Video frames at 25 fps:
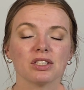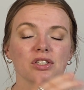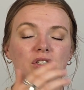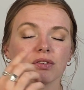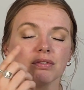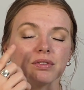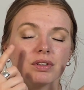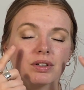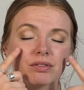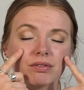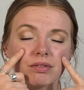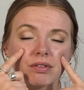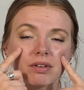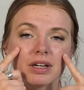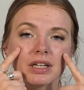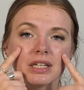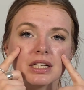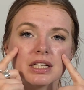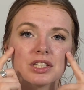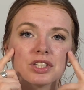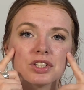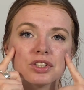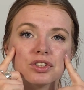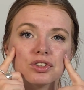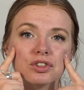So if you have
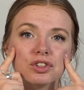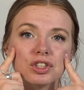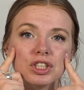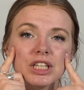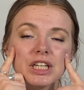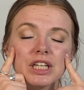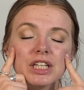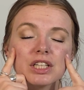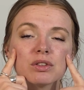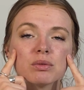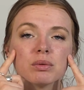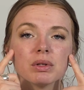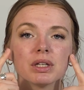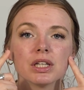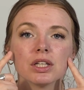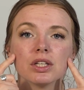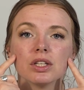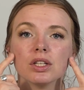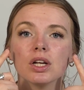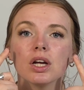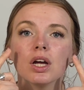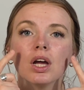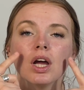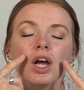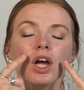redness in your cheeks, we
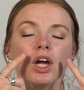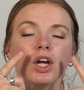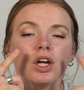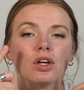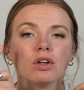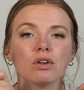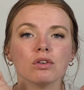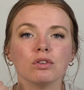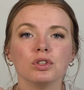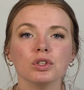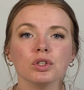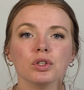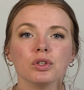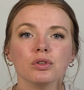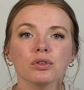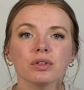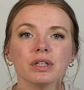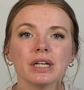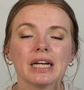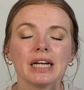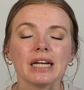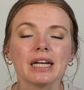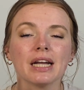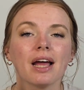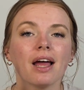can, you know, do
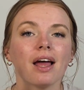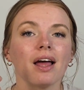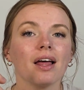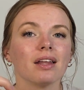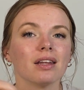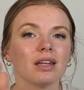green.